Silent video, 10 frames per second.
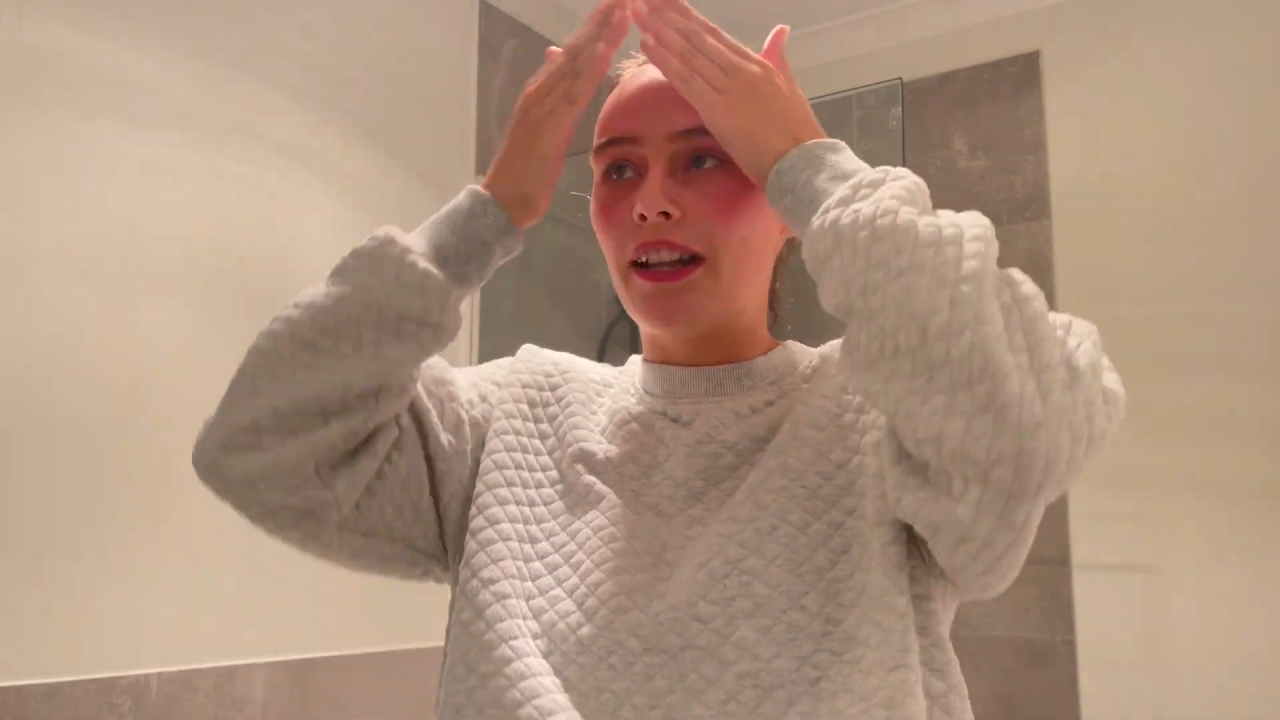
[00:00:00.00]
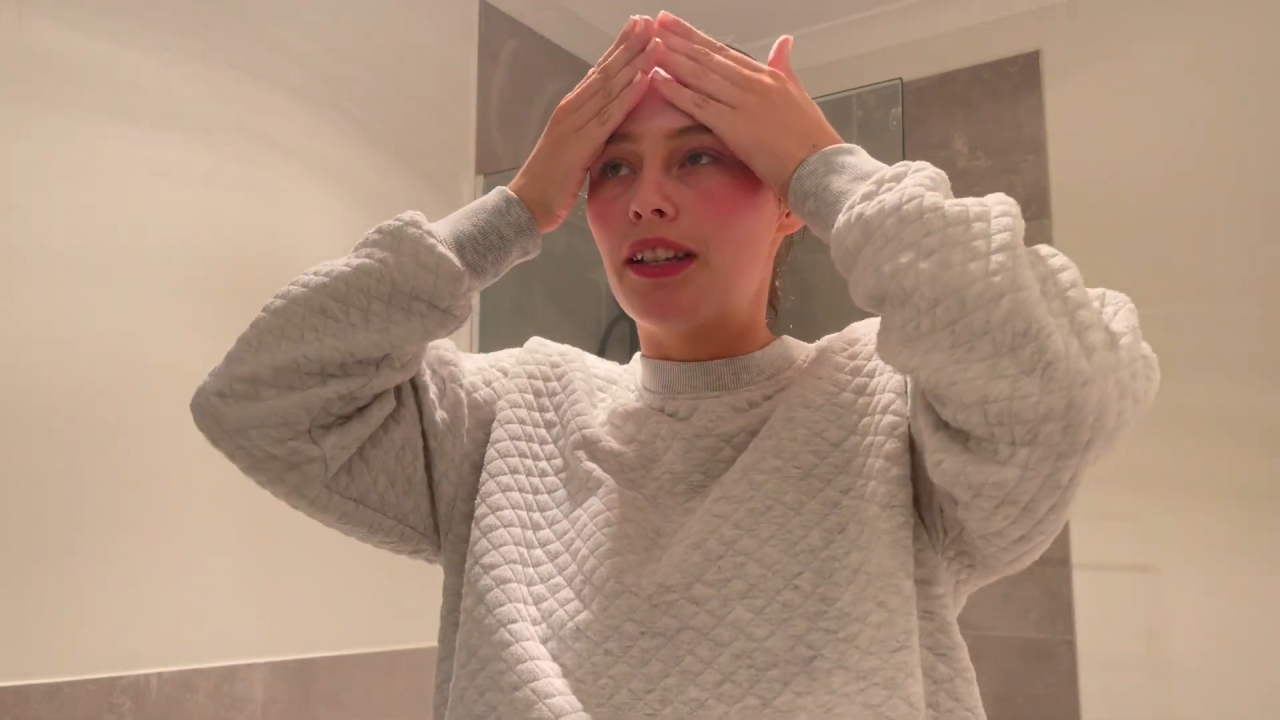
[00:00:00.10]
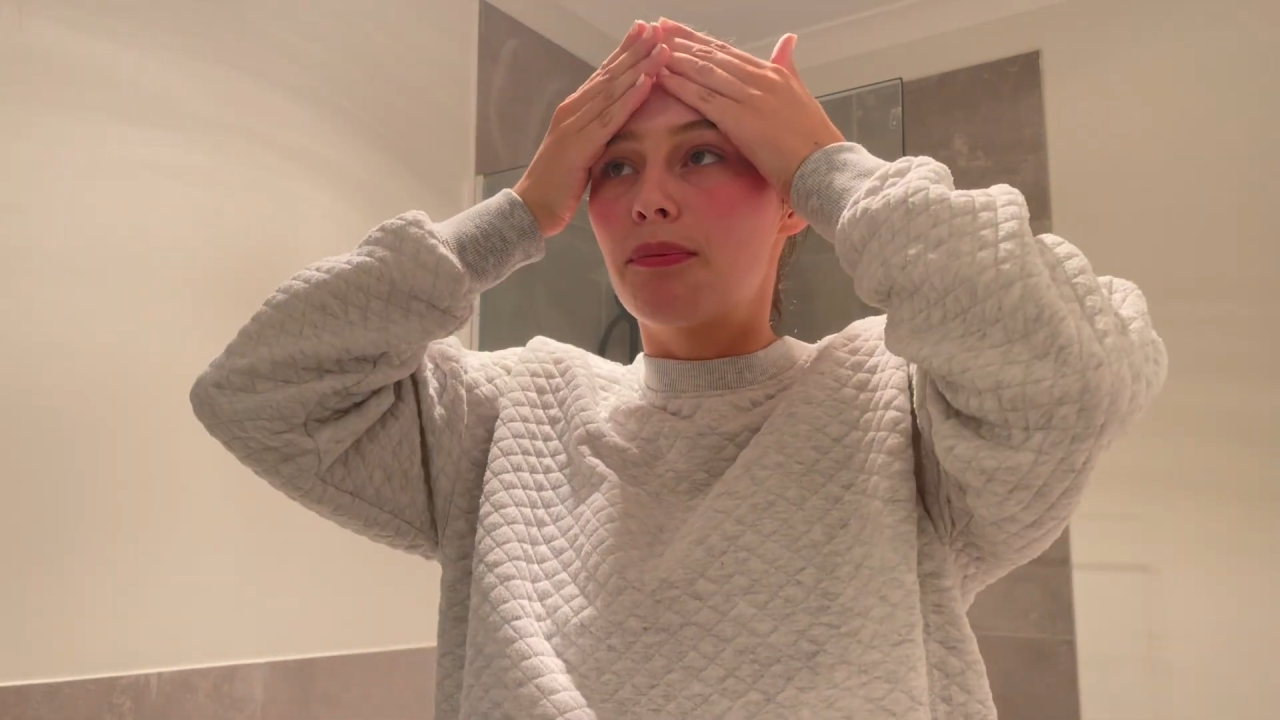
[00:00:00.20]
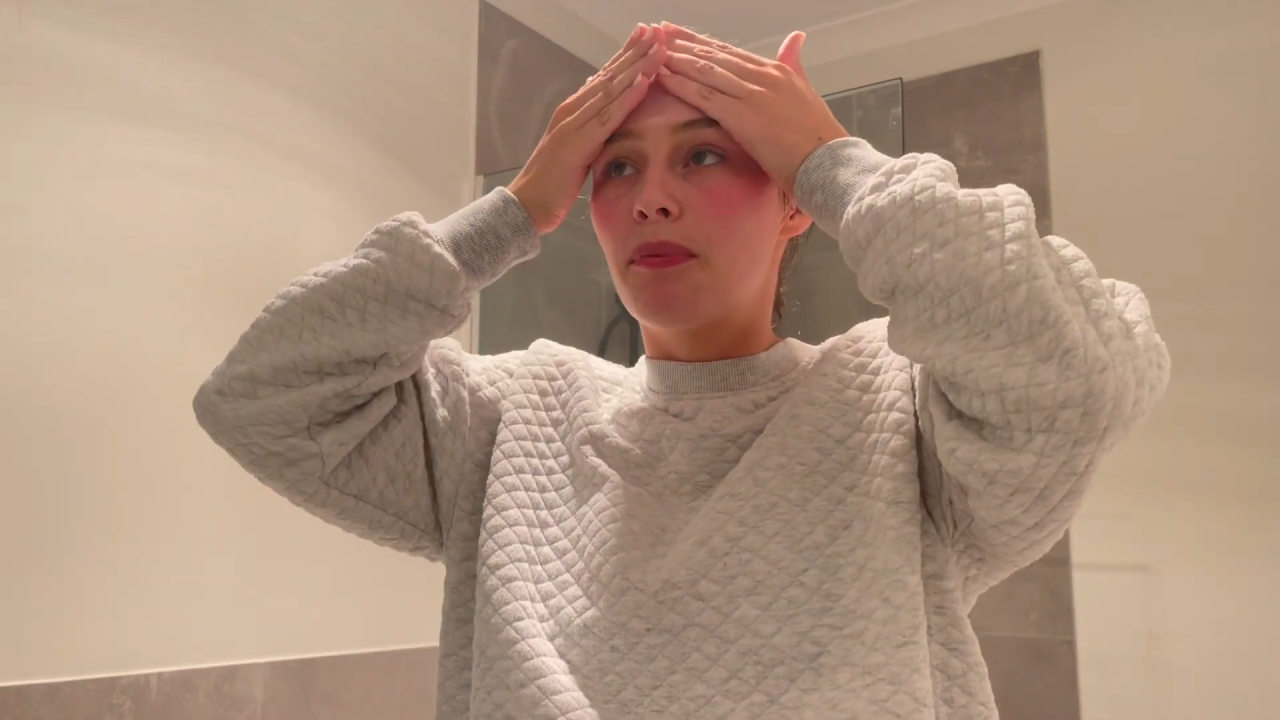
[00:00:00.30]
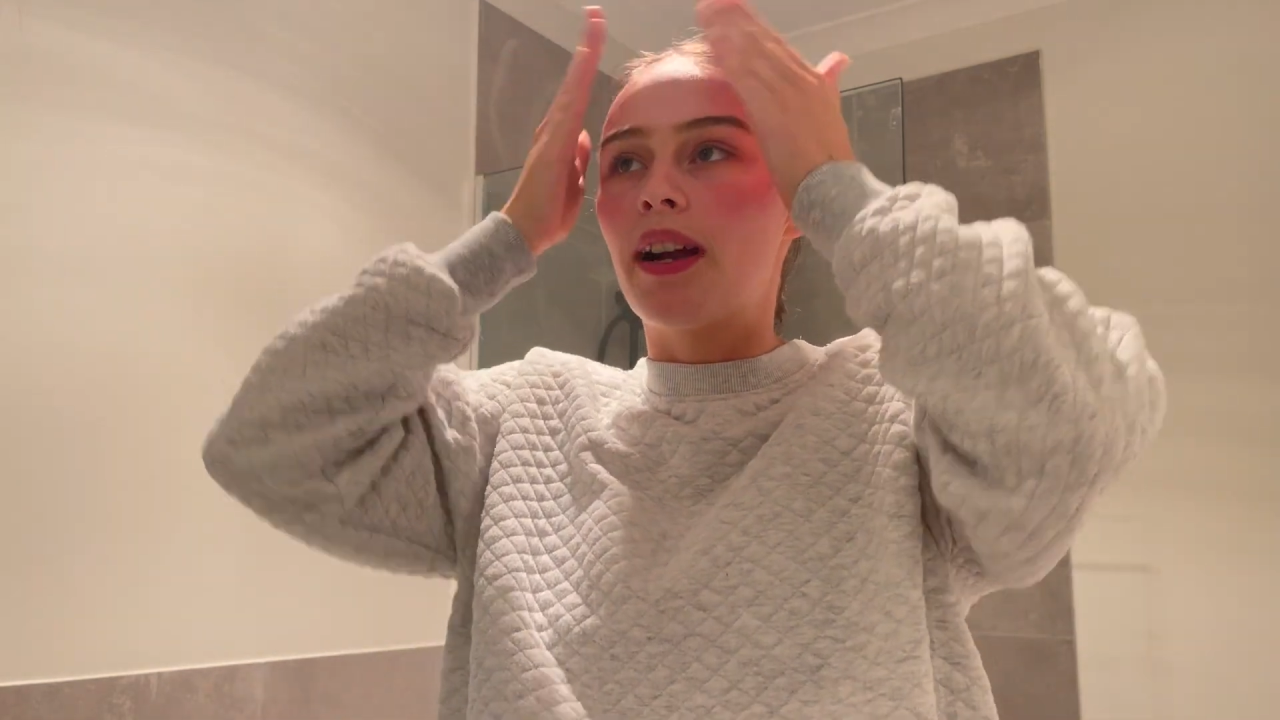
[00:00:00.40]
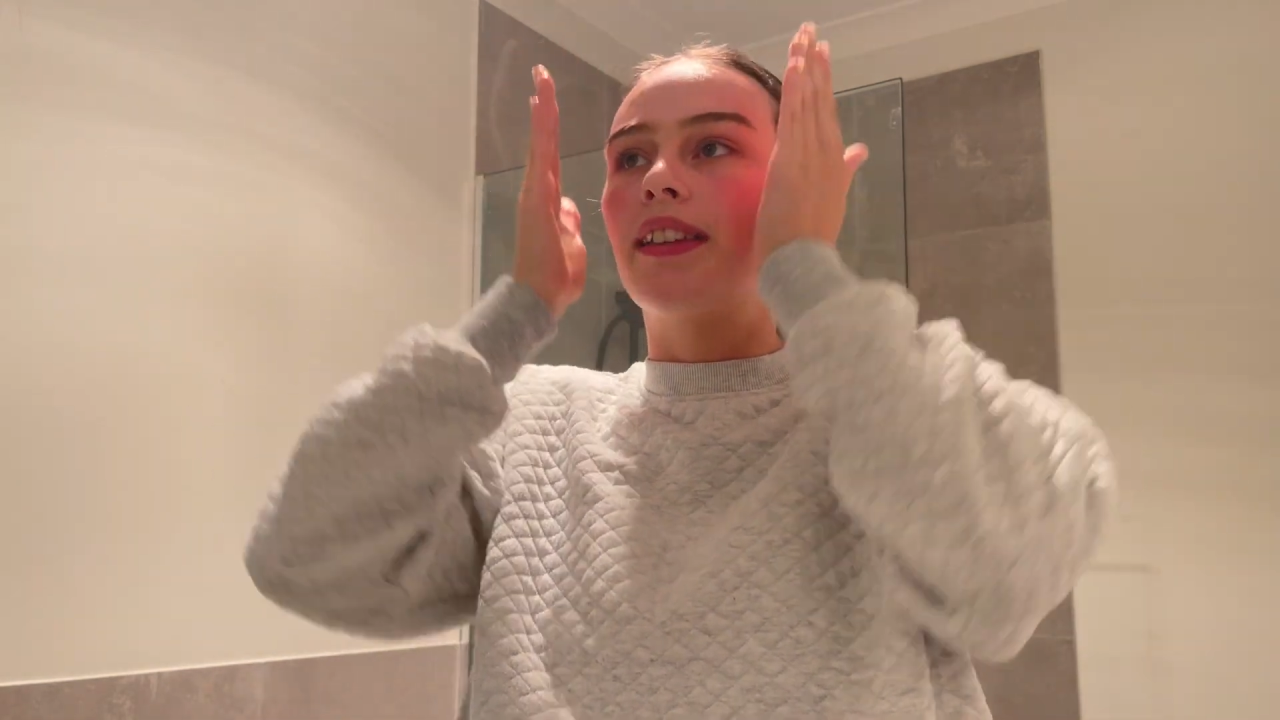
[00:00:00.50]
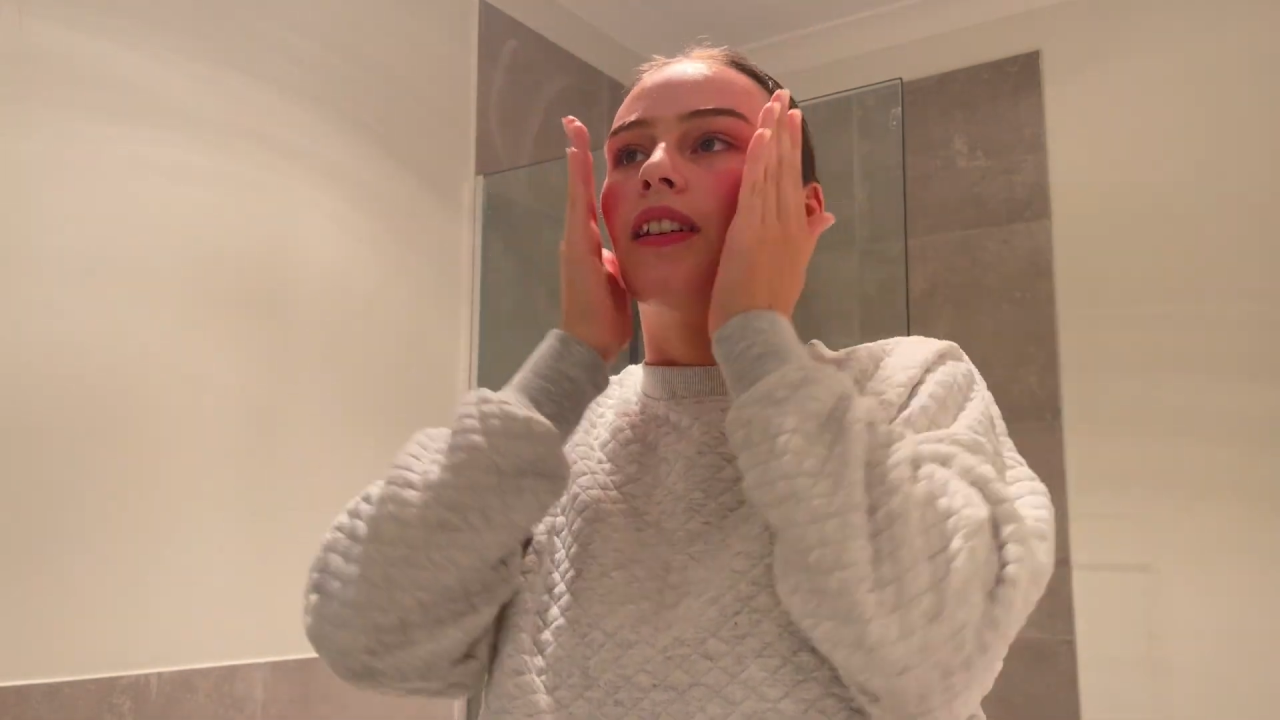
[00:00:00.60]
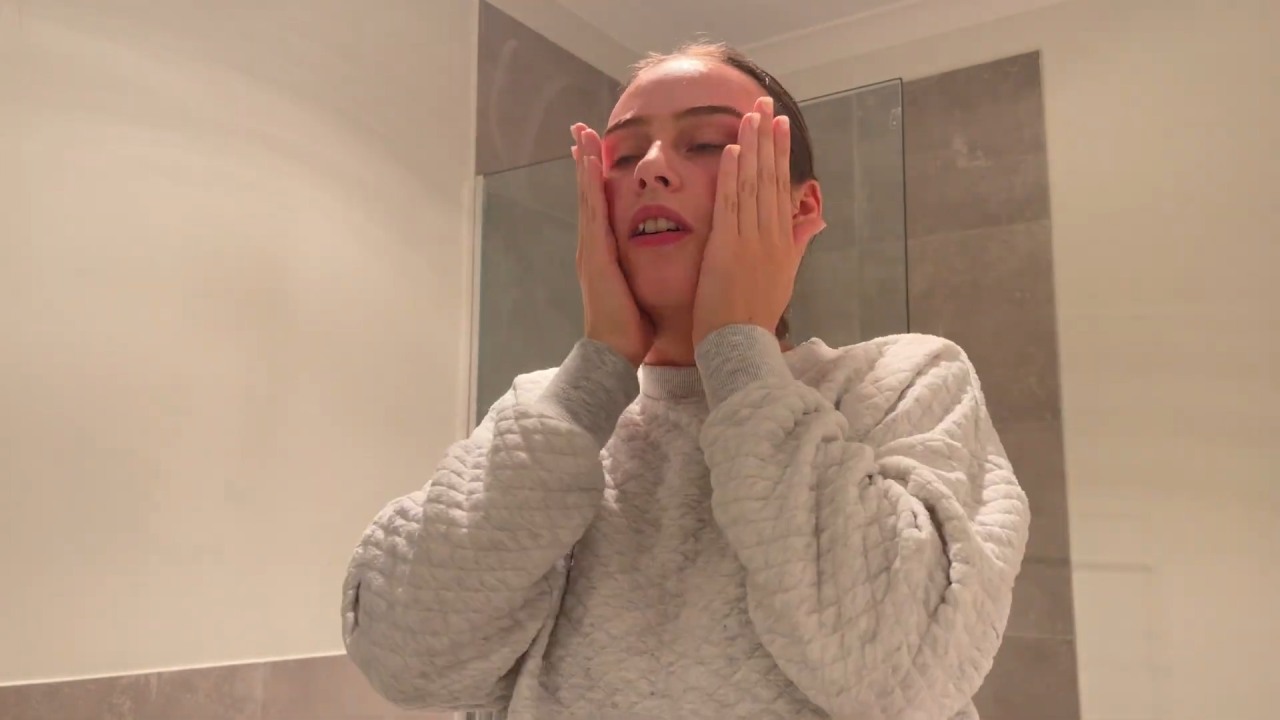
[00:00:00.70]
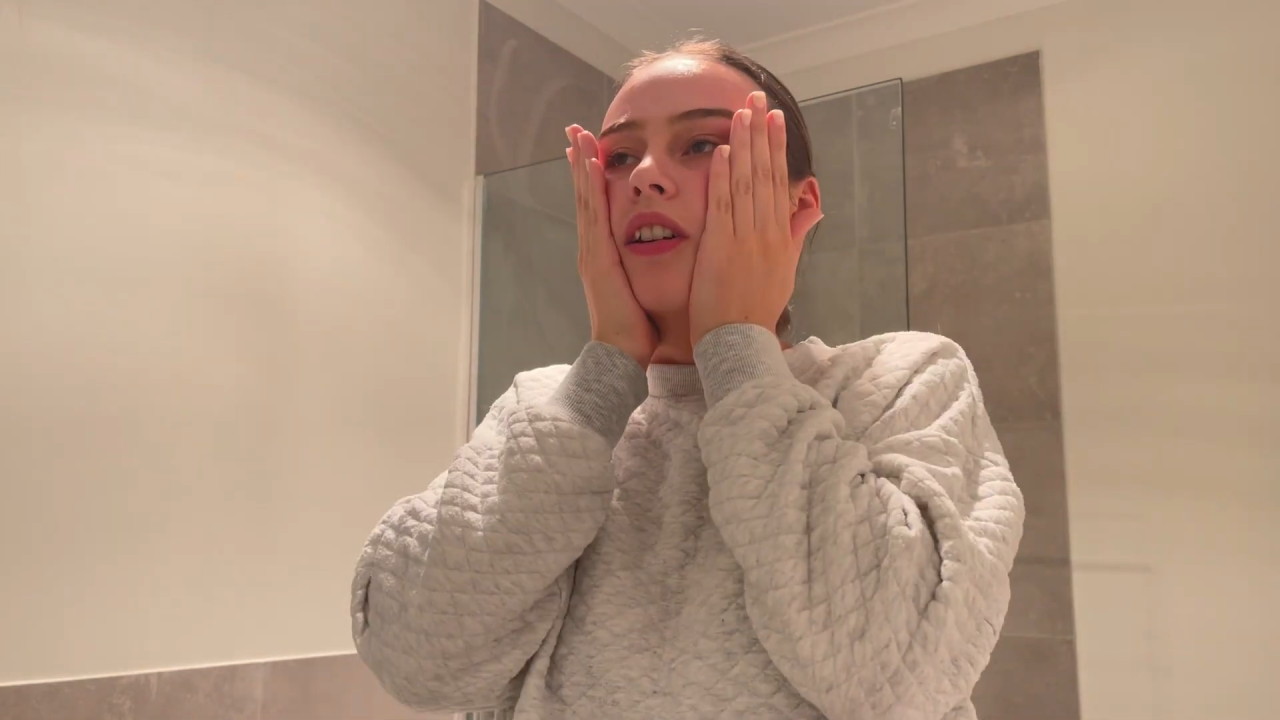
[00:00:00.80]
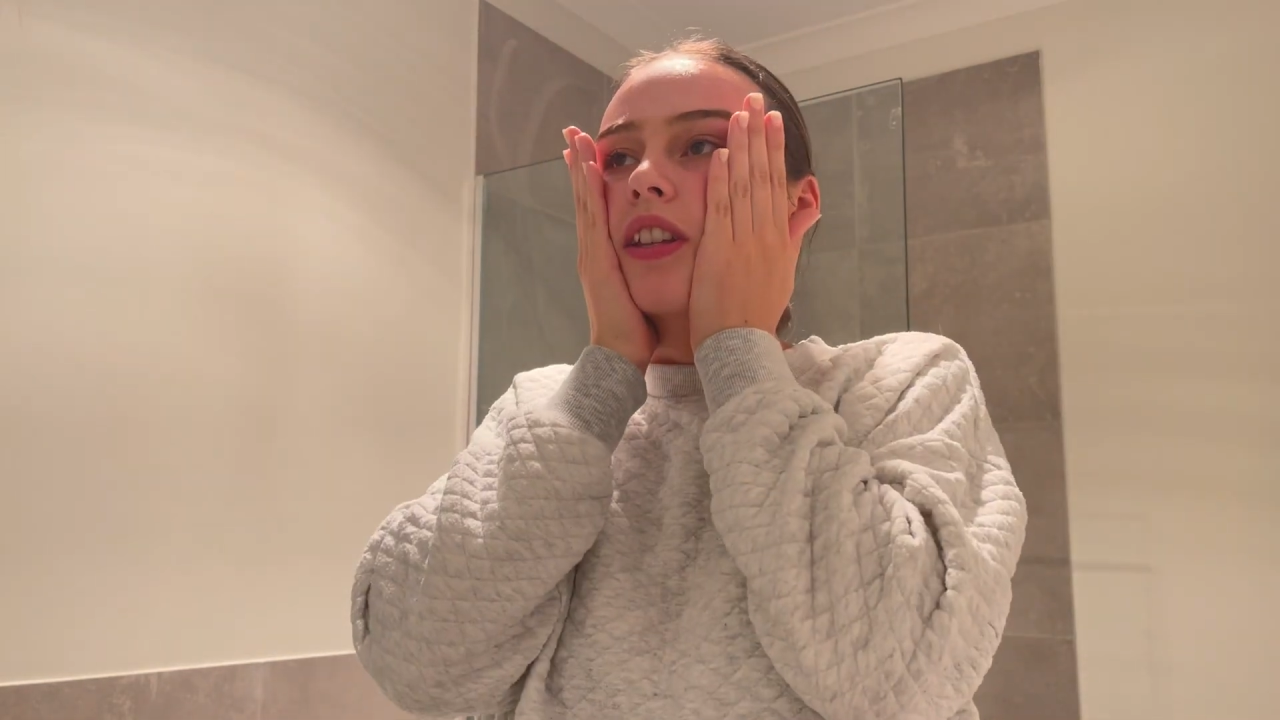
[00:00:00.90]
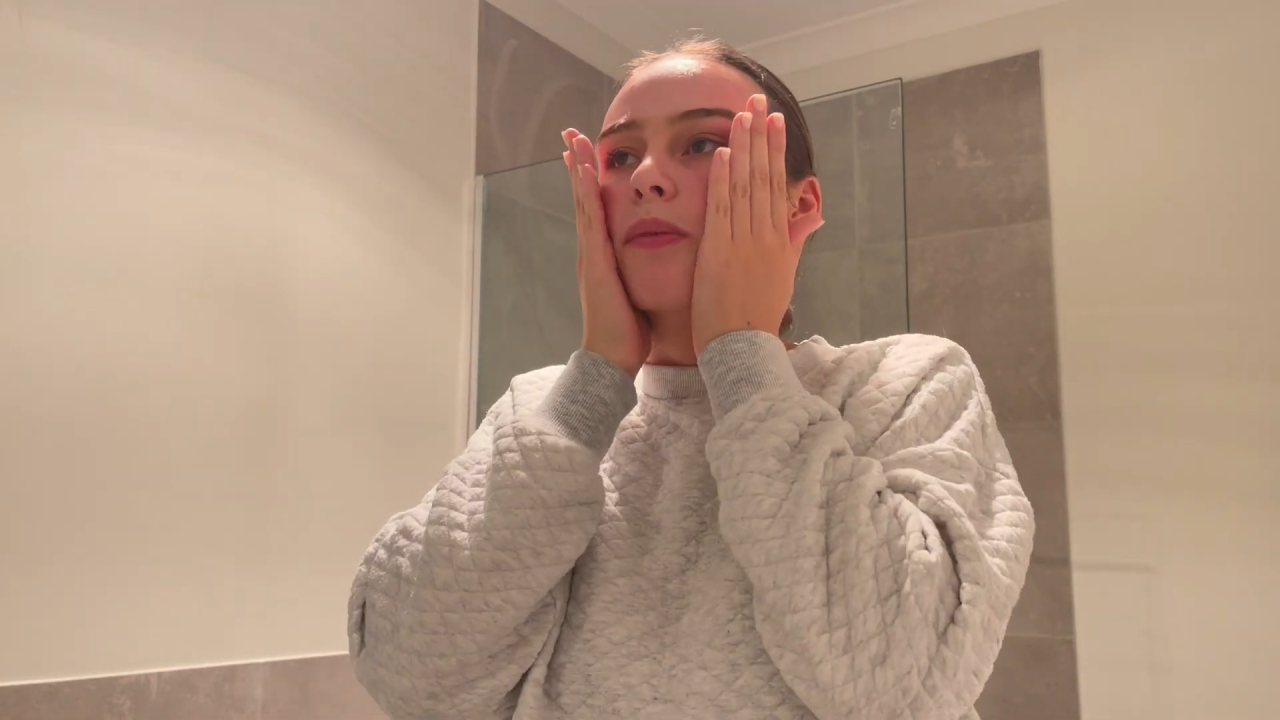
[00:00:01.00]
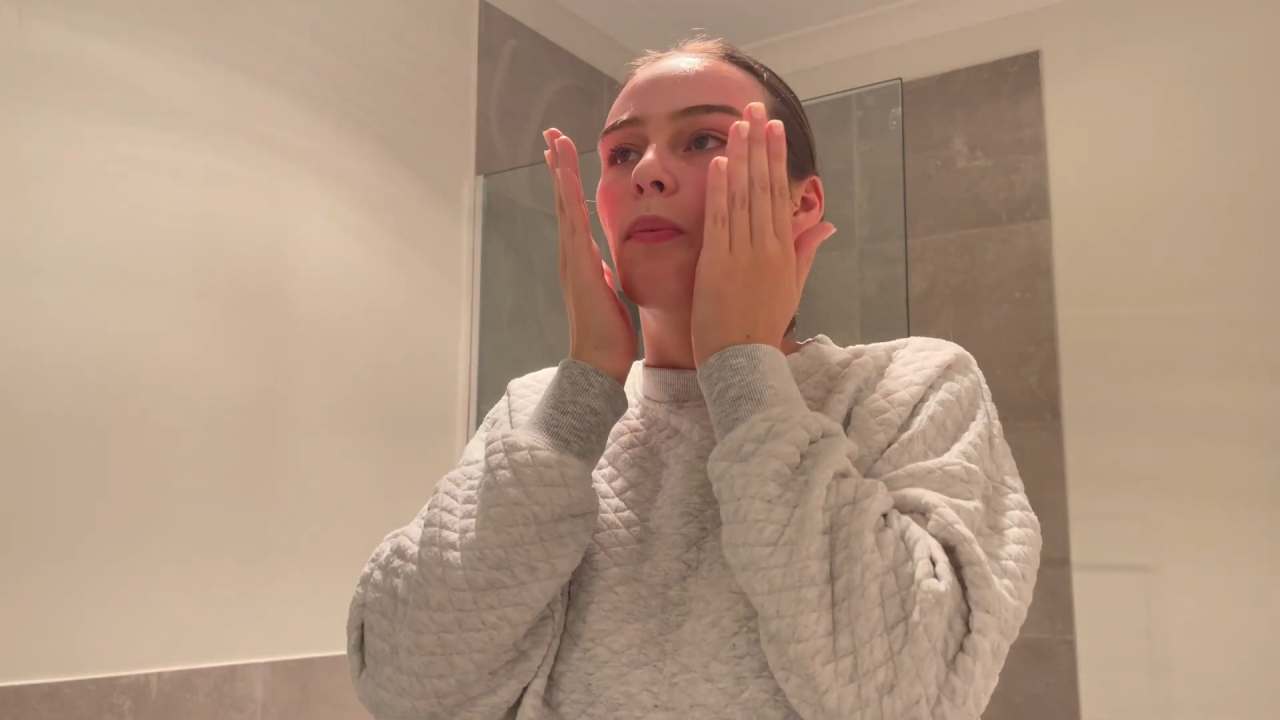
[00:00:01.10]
just press it on as